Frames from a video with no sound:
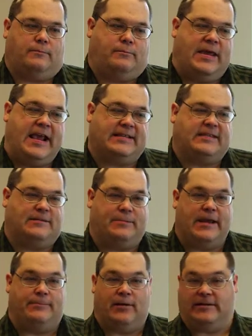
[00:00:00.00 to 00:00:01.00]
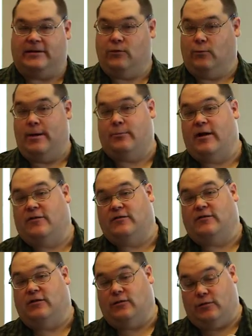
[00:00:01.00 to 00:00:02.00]
pieces being built into web
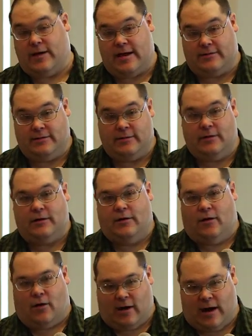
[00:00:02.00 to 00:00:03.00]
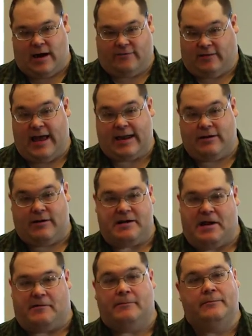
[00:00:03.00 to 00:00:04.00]
browsers to do that are kind of lacking right
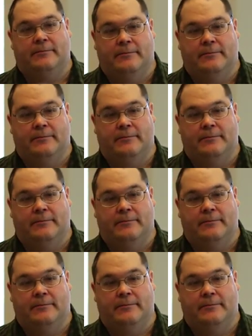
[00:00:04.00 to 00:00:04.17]
now.